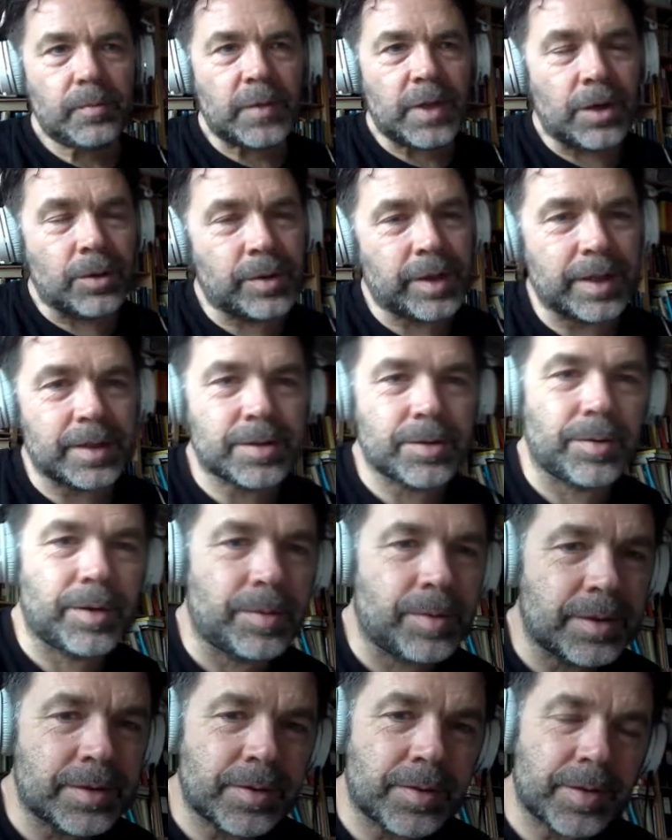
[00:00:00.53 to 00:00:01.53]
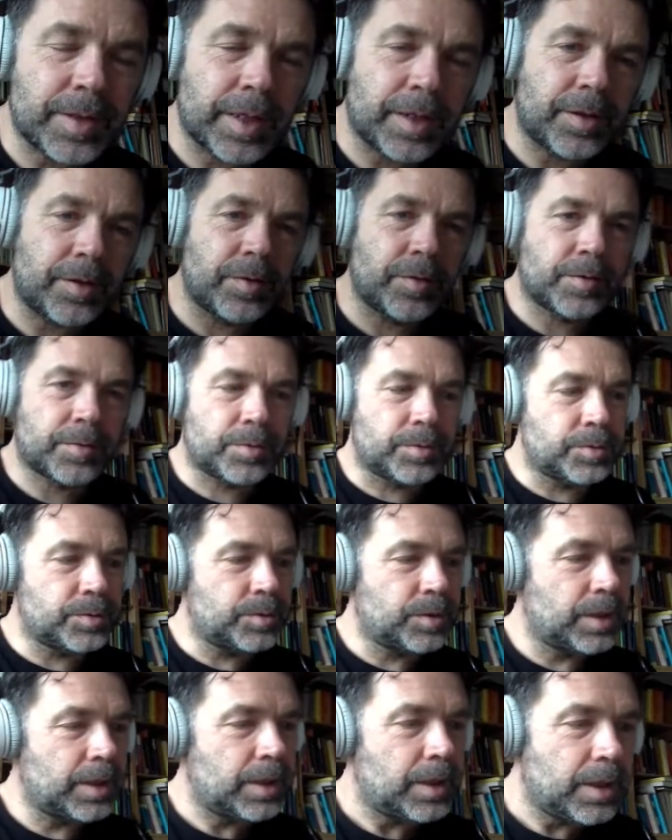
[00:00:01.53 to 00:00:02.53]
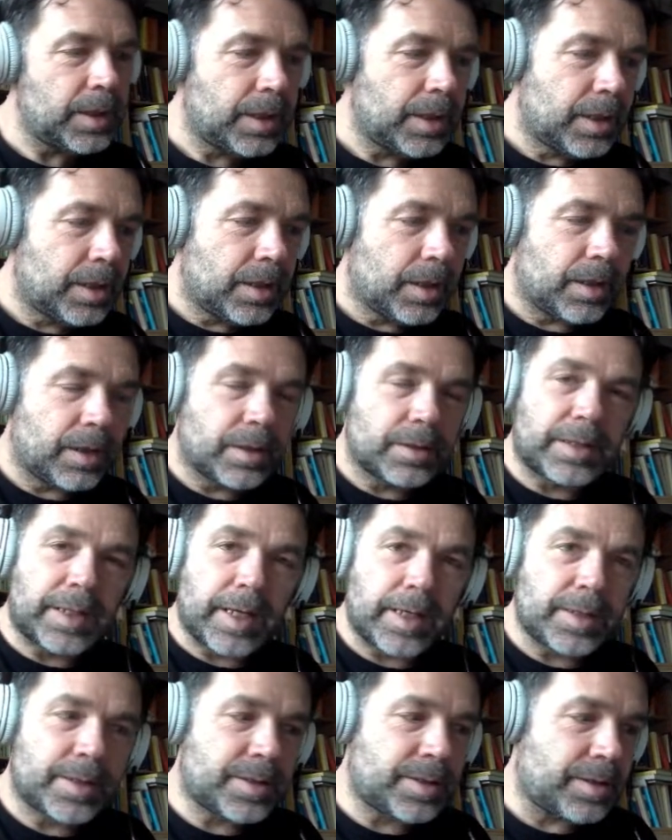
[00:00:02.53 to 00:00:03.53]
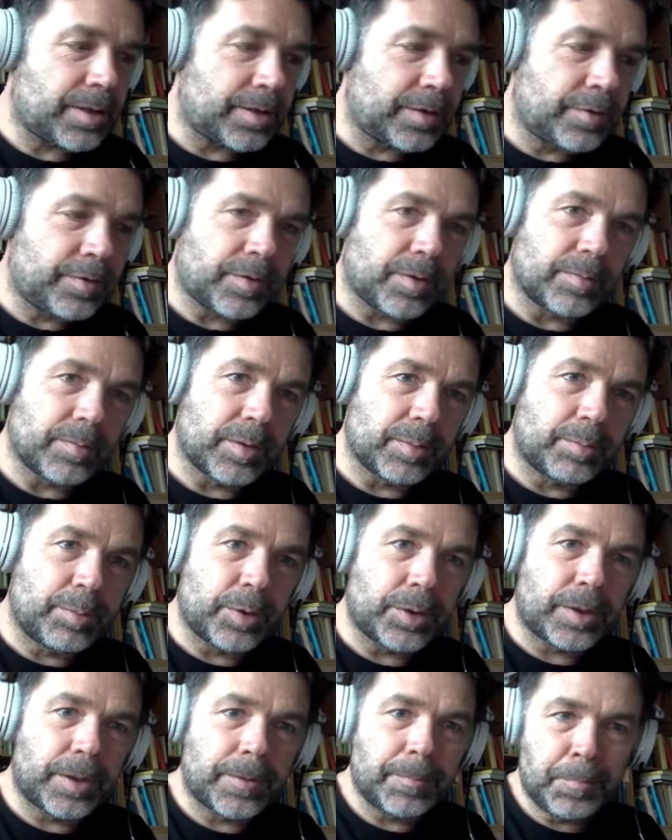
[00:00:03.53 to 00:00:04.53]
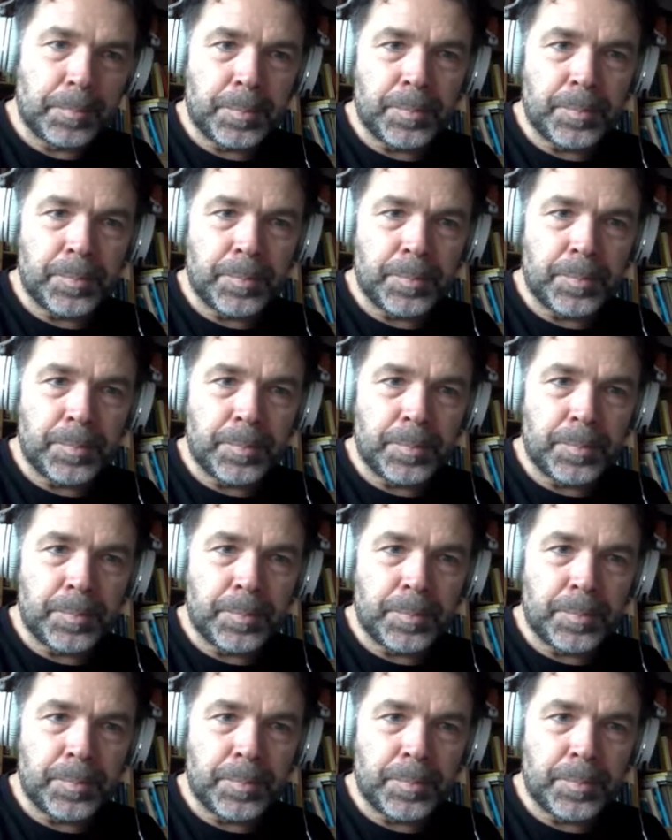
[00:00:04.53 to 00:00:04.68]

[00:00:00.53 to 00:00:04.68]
Okay, so I want to take you through a case study from the book